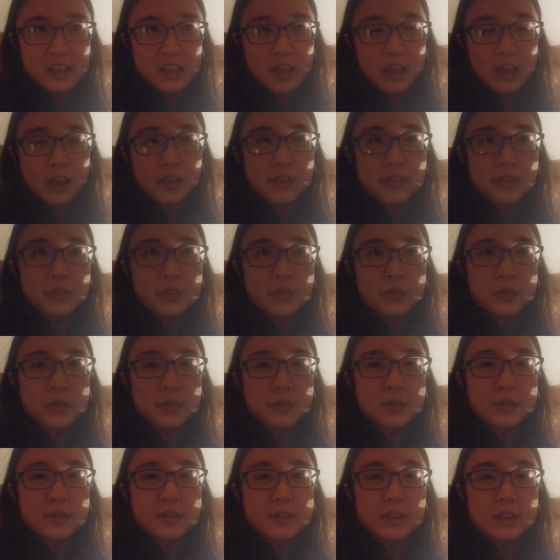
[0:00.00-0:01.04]

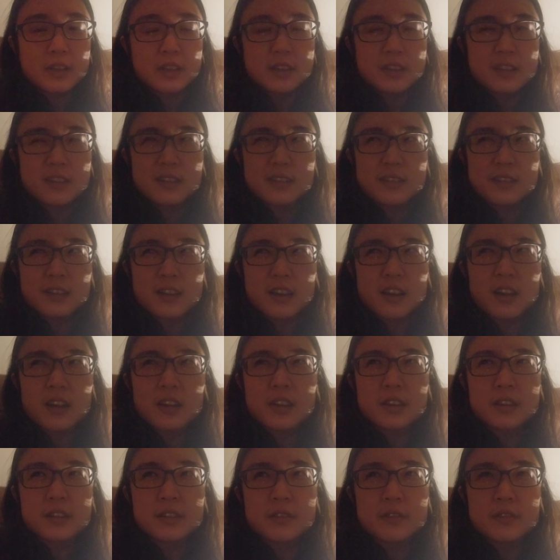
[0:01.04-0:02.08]
other
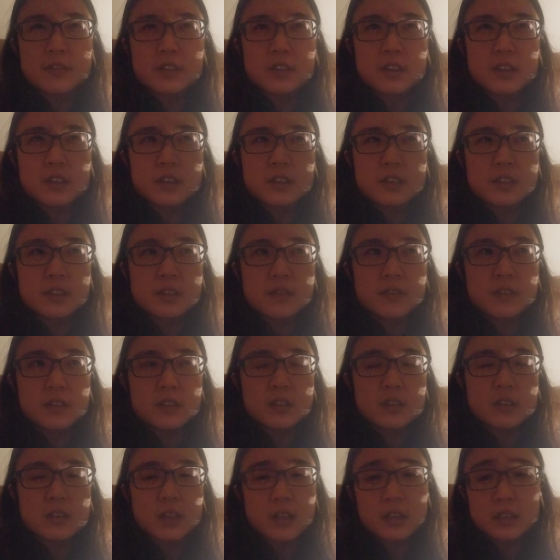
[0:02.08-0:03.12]
kind of things,
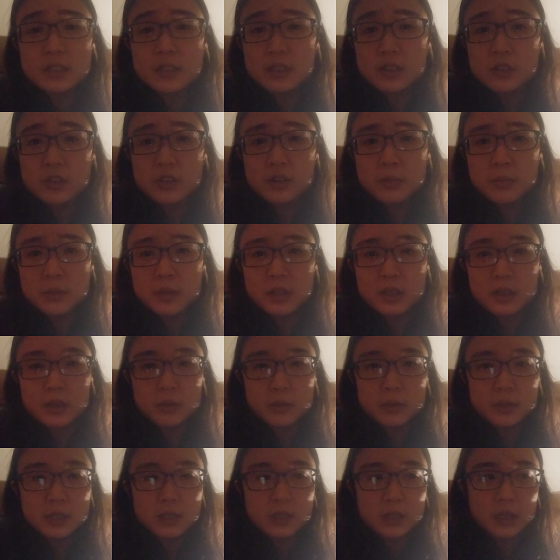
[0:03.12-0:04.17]
even Nazi Germany, I
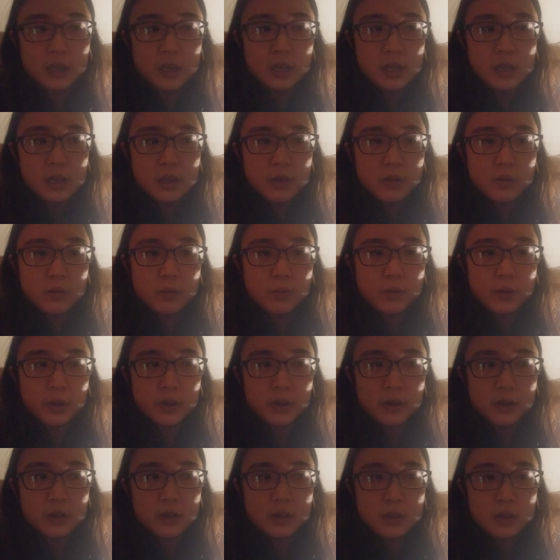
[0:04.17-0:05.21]
would say,
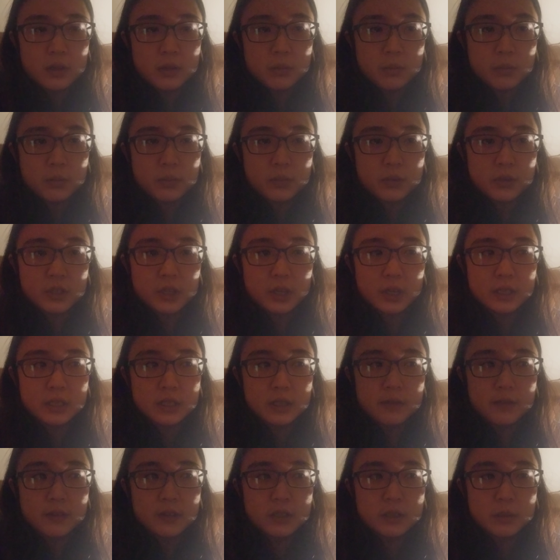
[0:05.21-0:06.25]
where
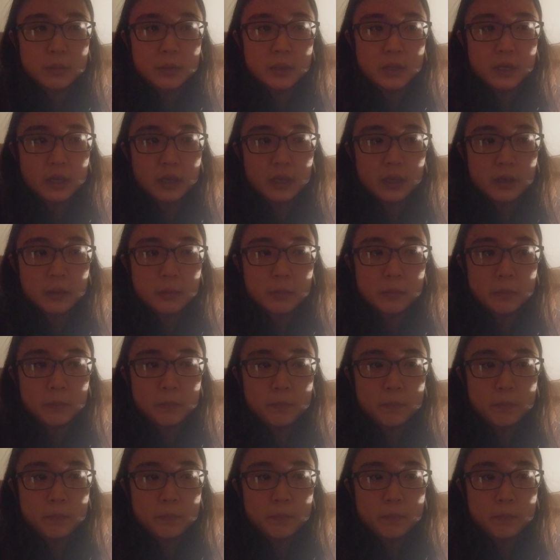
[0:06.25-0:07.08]
productivity became